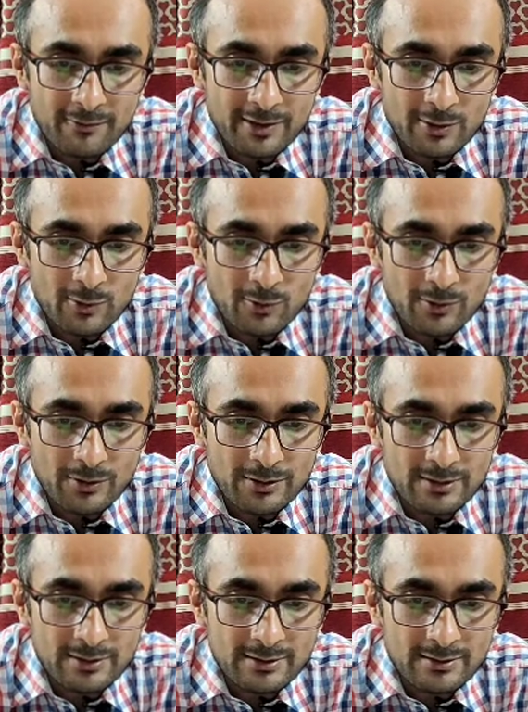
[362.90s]
we
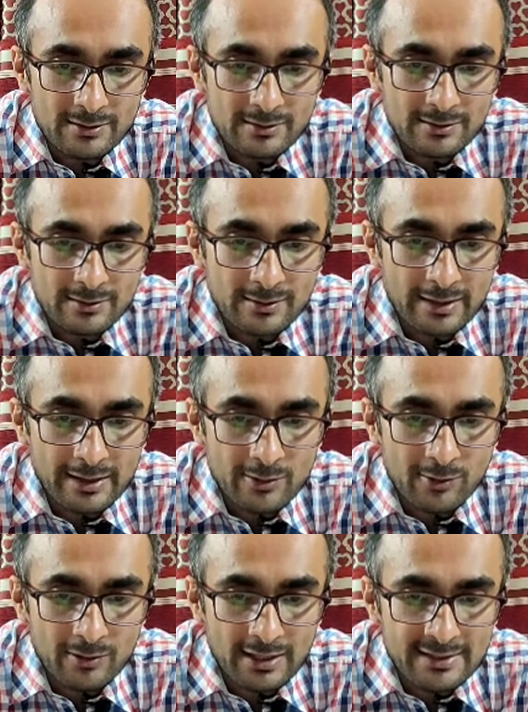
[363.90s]
called
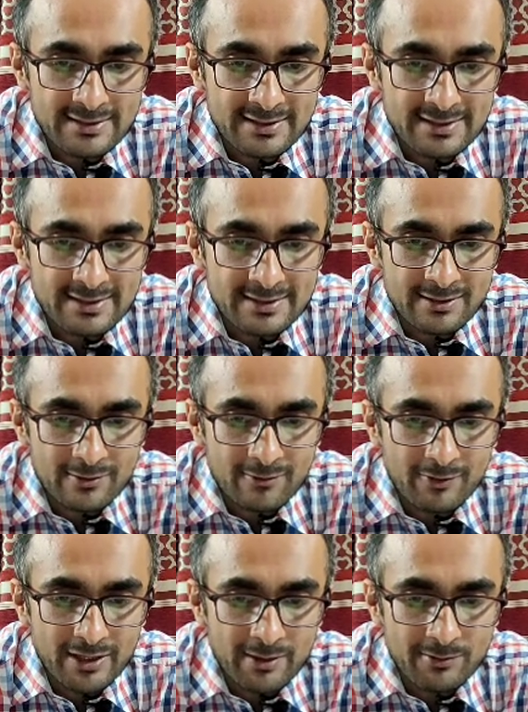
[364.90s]
glycolysis.
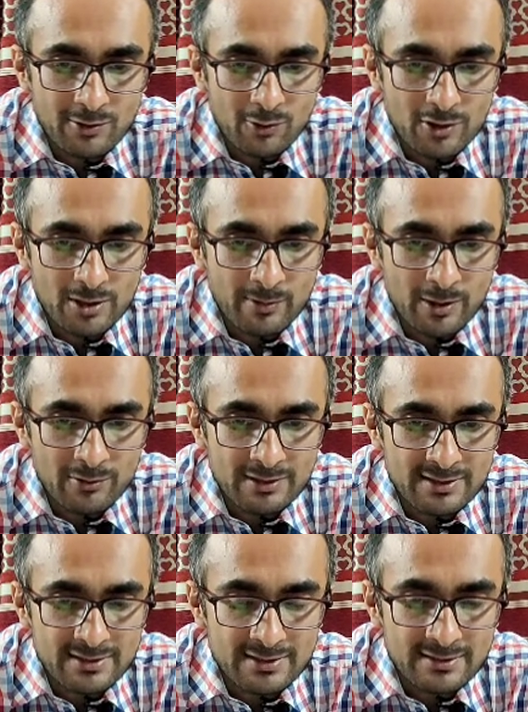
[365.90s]
We have talked about
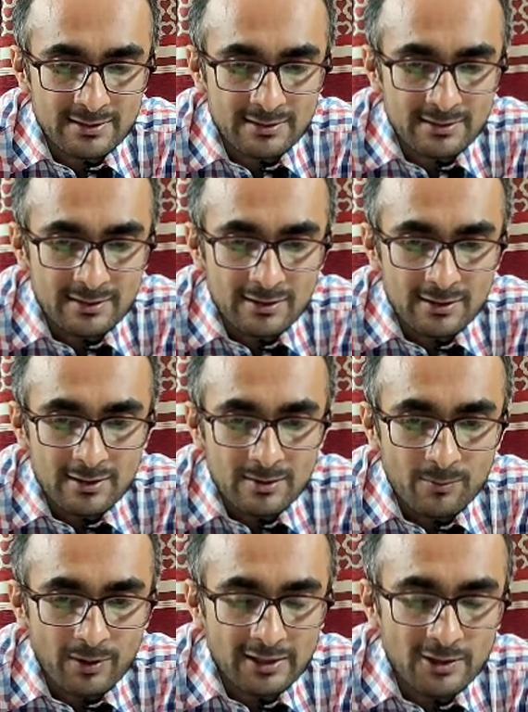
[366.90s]
this
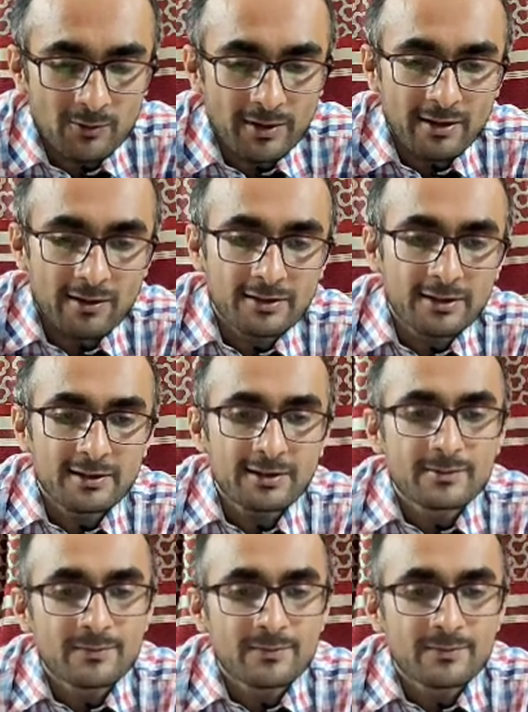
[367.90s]
pathway earlier.